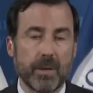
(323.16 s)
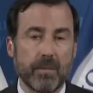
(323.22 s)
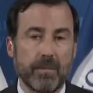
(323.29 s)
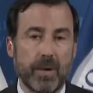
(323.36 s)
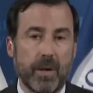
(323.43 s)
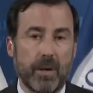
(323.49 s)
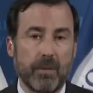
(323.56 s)

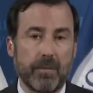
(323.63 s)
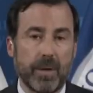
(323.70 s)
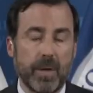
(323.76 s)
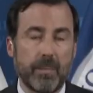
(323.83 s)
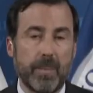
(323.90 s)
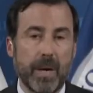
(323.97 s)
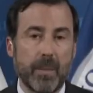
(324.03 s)
involve
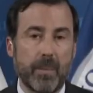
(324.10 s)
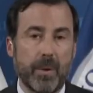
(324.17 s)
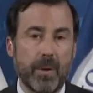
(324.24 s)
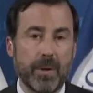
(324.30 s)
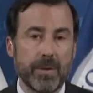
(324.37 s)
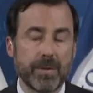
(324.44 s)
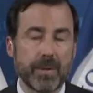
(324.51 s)
a
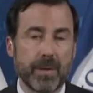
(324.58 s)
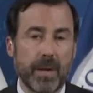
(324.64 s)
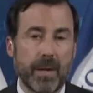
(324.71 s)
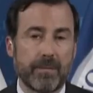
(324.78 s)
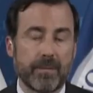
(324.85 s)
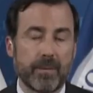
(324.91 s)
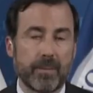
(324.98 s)
bipartisan
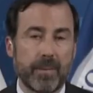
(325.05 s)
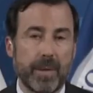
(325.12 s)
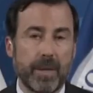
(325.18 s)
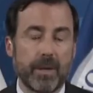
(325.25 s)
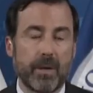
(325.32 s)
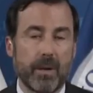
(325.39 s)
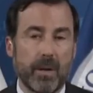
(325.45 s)
effort
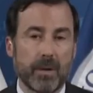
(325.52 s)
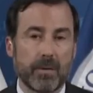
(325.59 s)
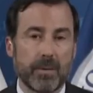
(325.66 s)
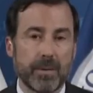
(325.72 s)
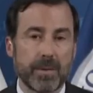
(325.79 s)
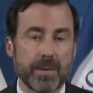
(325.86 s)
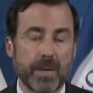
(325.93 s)
in
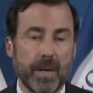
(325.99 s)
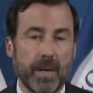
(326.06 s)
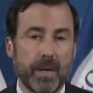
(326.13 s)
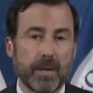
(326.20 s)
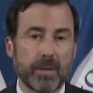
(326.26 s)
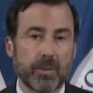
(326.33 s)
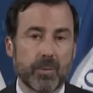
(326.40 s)
Congress
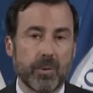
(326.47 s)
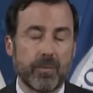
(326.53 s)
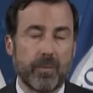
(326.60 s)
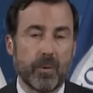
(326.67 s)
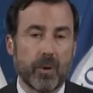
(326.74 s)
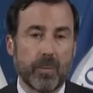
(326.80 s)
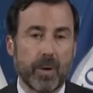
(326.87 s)
to
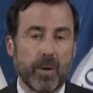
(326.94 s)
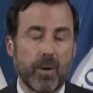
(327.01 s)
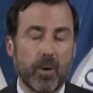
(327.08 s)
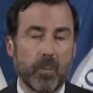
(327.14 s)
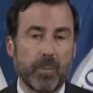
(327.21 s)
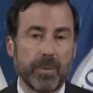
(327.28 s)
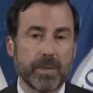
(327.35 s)
reform our
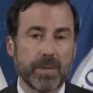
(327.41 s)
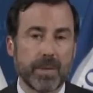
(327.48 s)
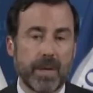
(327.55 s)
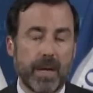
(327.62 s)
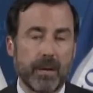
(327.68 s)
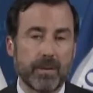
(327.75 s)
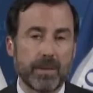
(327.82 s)

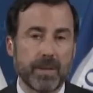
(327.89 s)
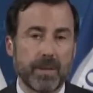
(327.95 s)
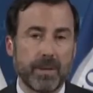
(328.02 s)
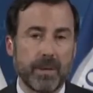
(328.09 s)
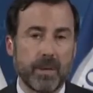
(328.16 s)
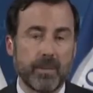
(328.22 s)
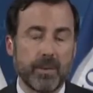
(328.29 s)
hopelessly
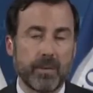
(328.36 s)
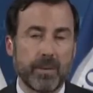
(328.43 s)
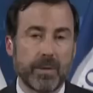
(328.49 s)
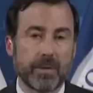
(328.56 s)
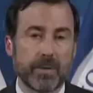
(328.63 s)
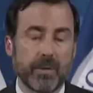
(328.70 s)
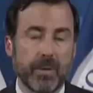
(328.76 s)
outdated
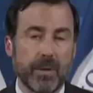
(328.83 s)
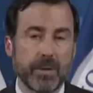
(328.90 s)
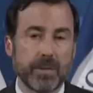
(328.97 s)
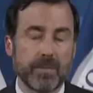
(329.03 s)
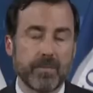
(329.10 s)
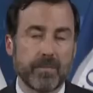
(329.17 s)
immigration laws.